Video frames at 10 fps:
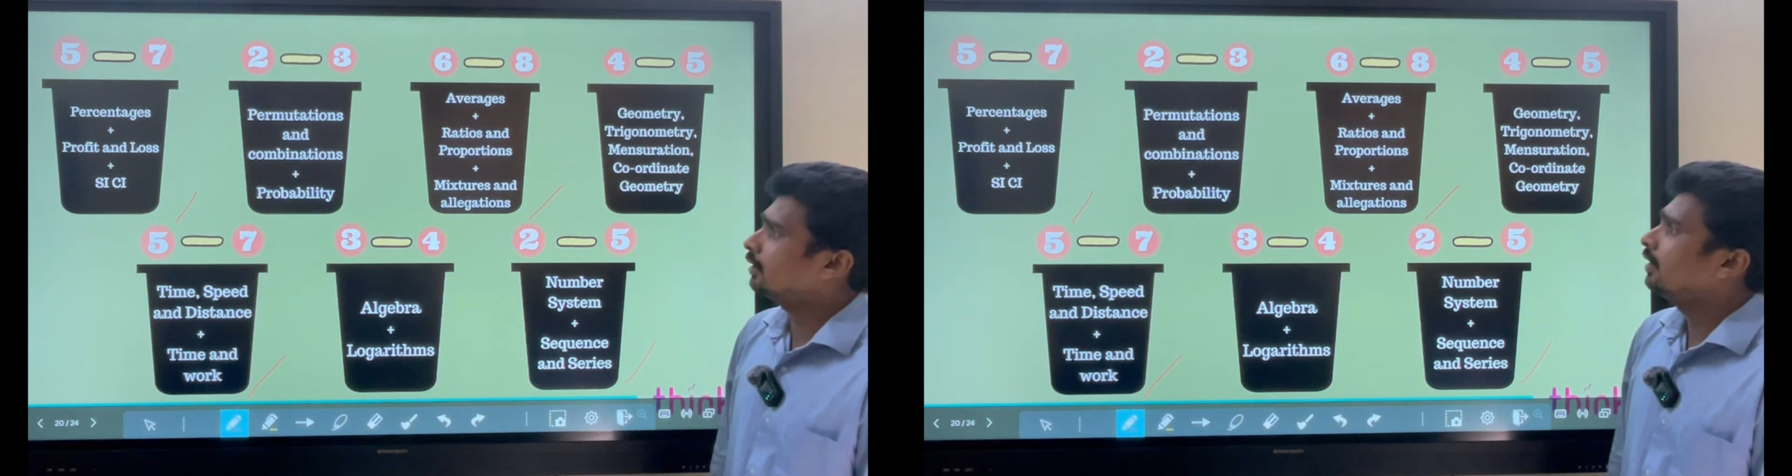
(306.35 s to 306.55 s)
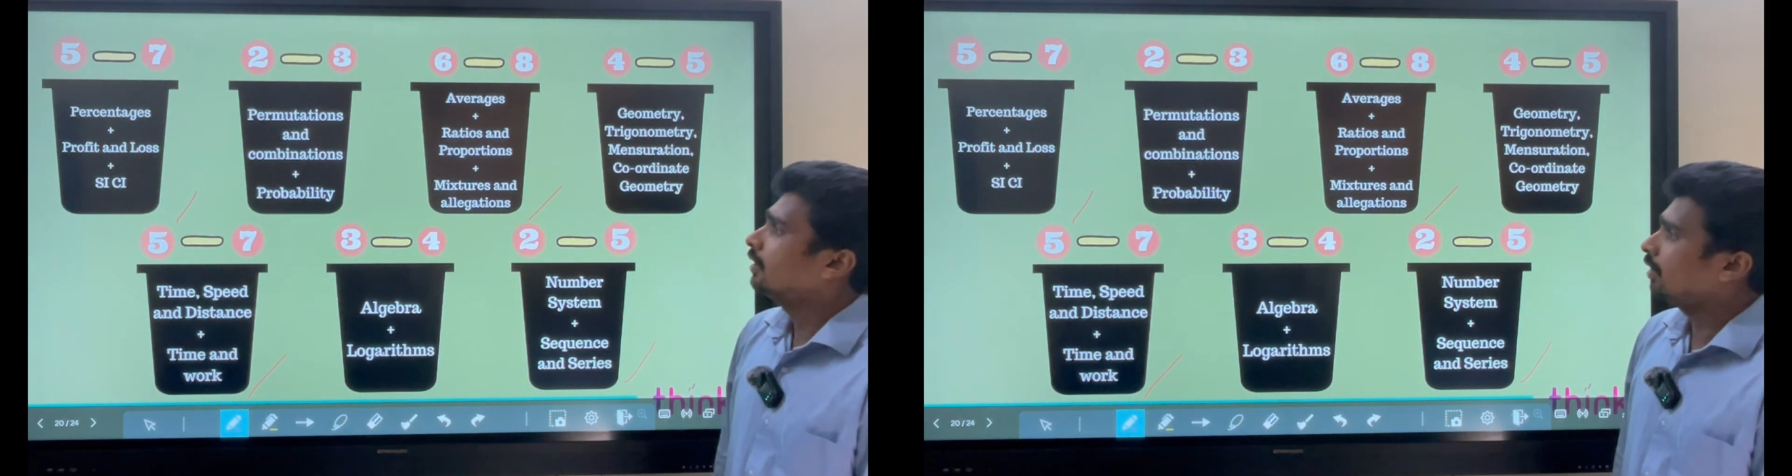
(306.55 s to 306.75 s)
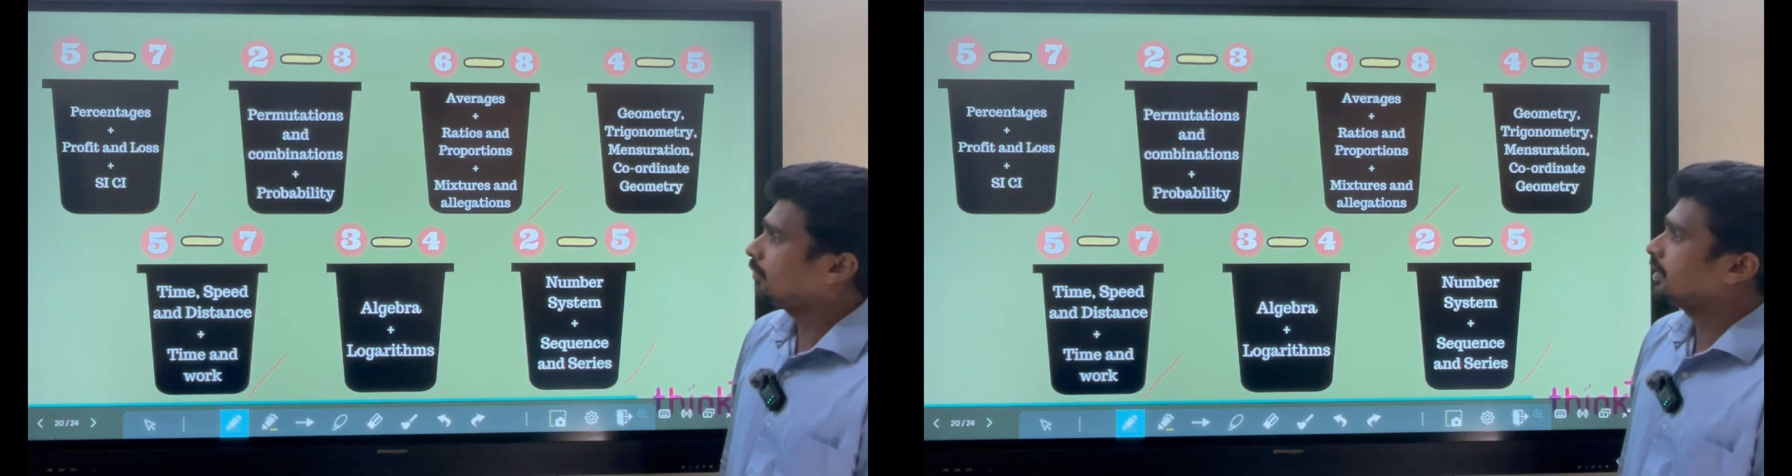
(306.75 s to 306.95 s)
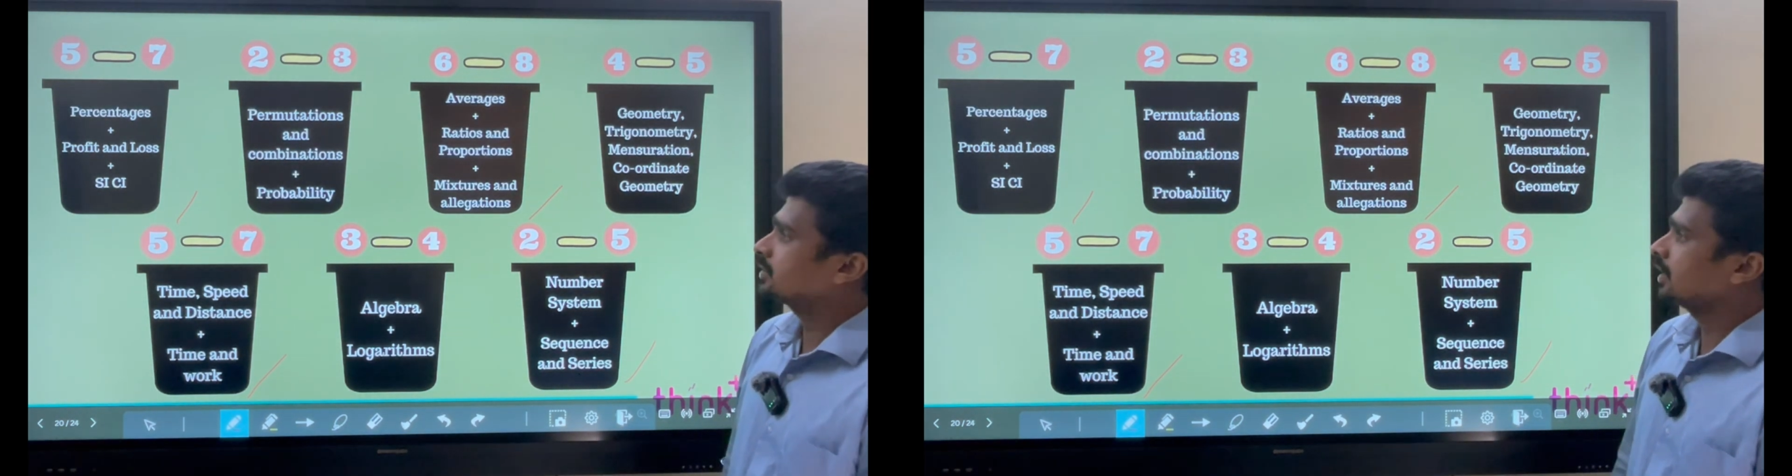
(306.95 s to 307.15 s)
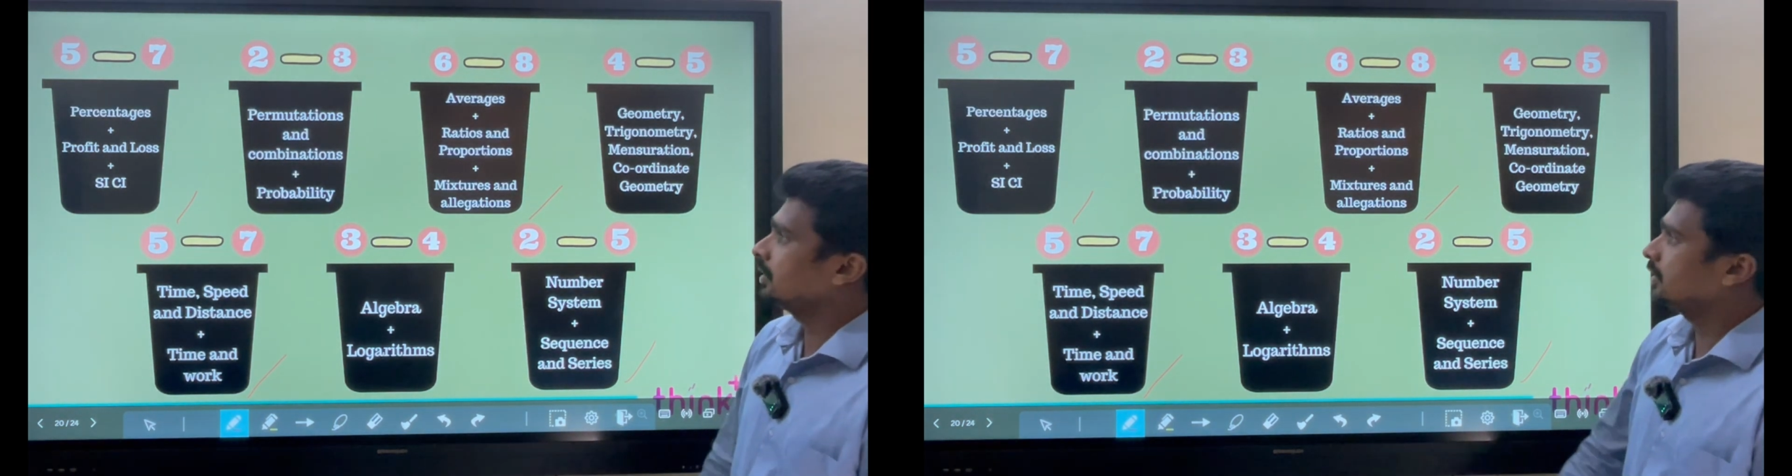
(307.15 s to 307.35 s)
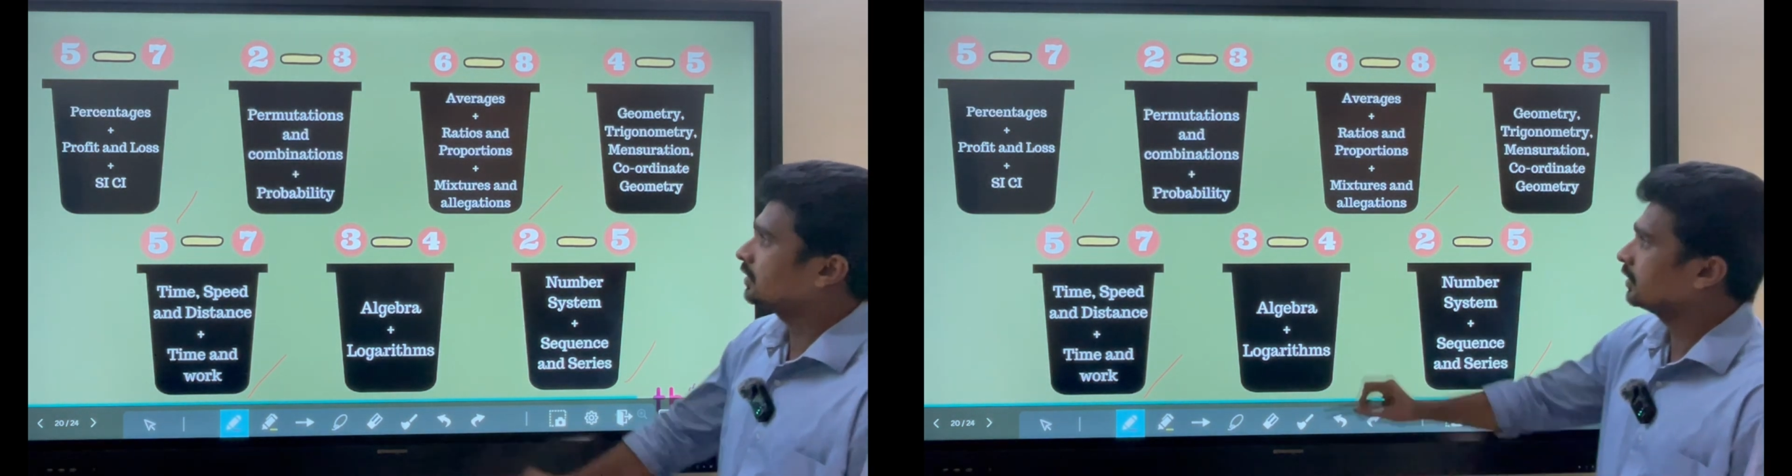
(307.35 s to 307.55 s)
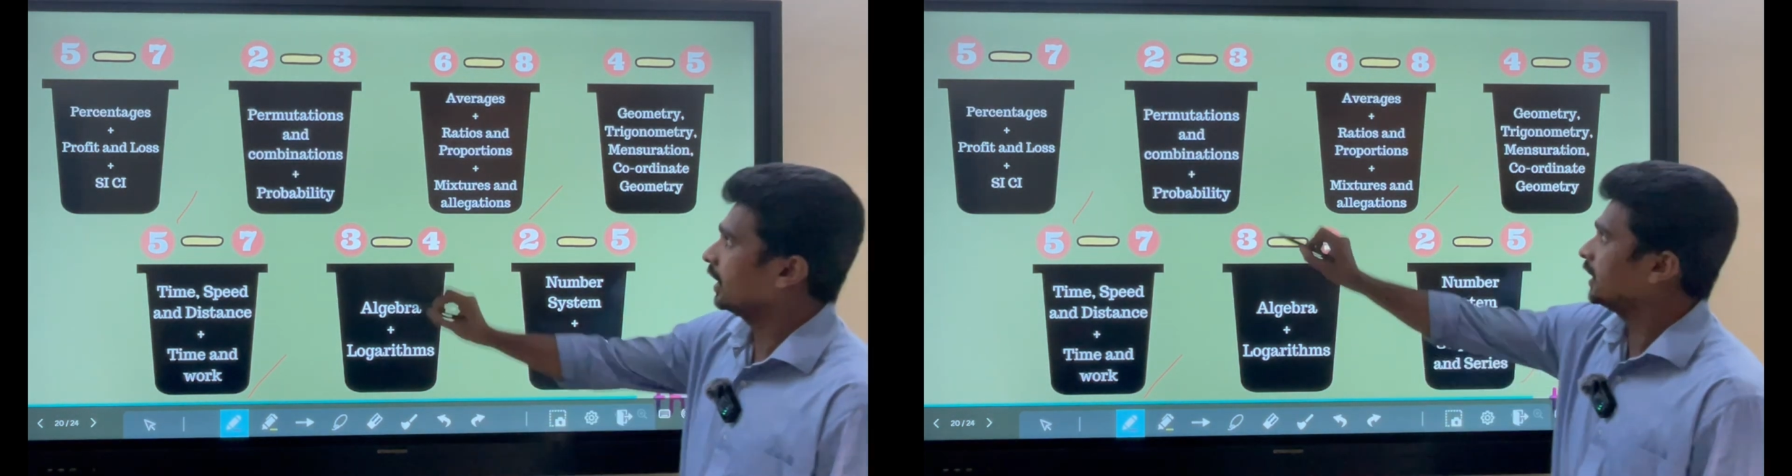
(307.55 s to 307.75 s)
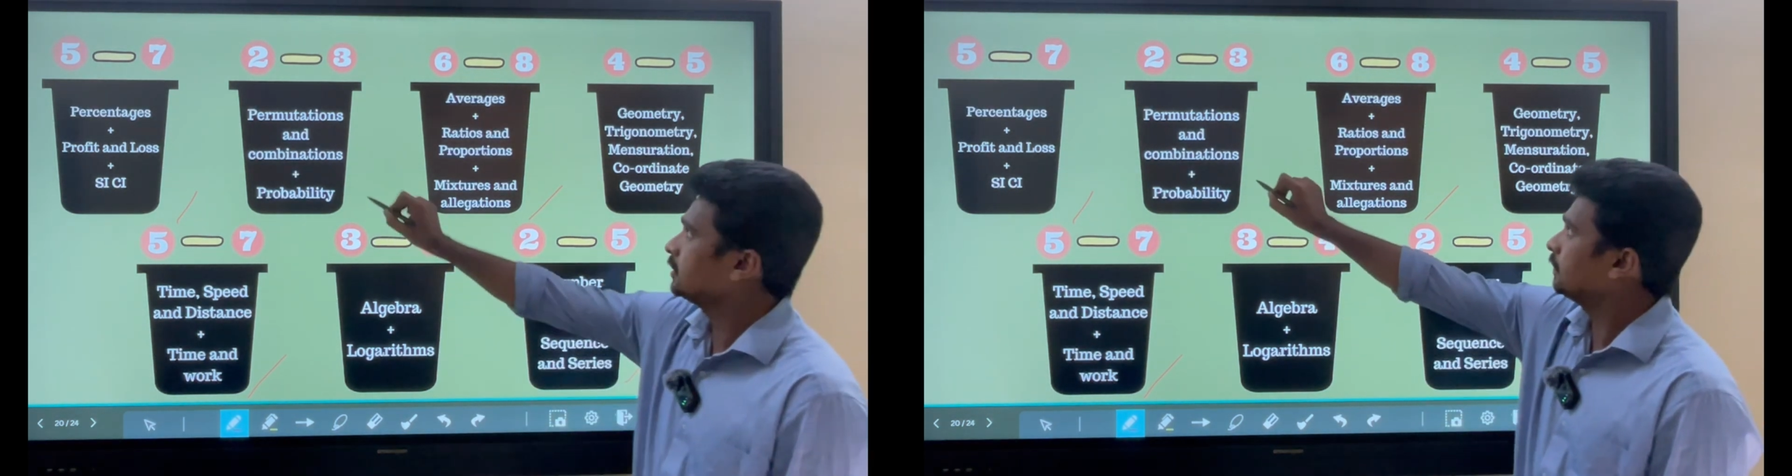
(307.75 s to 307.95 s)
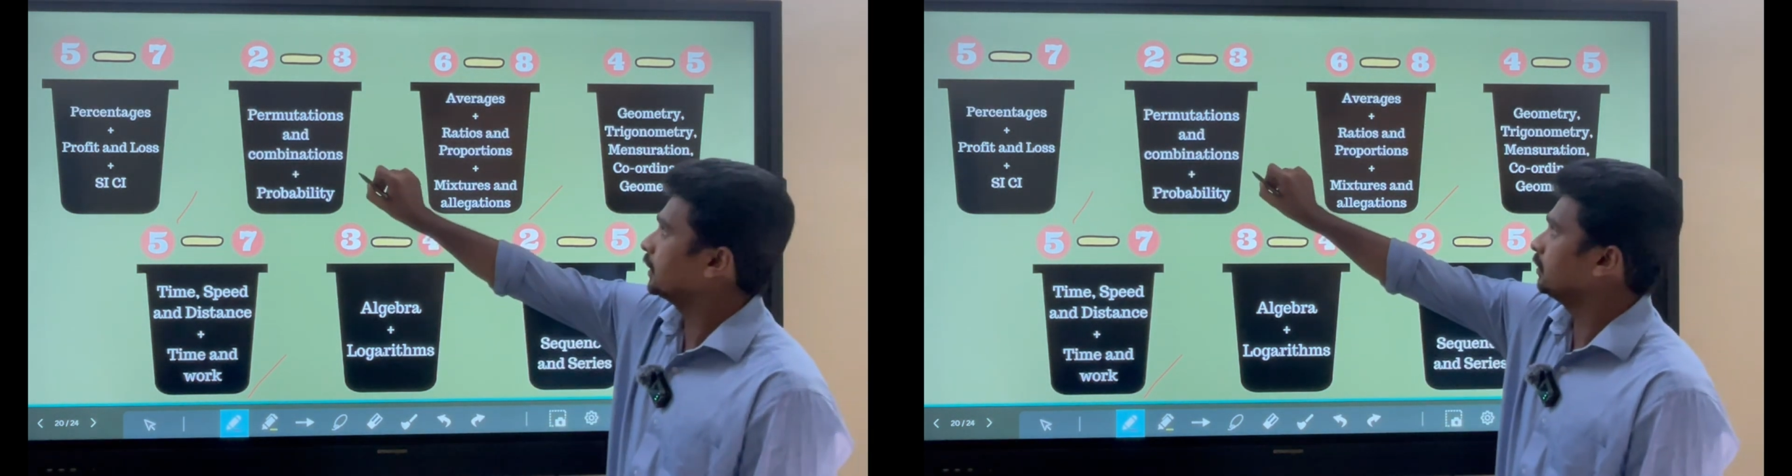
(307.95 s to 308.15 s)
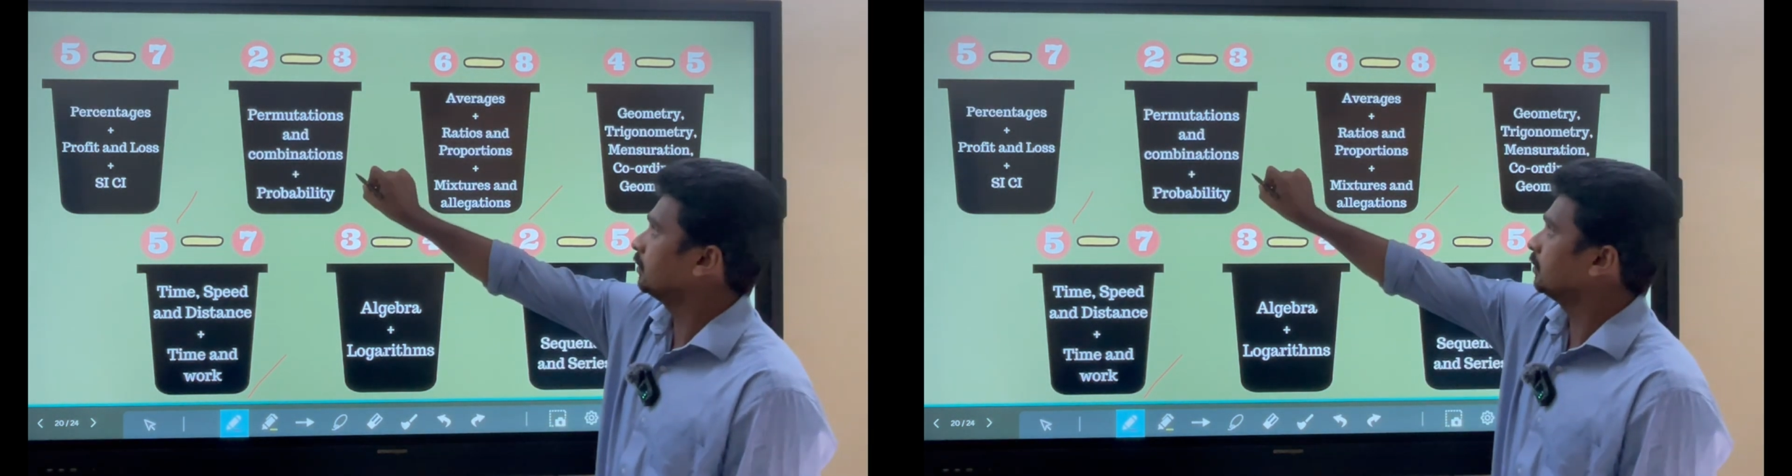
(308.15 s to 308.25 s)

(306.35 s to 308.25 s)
obviously this is the edge for you.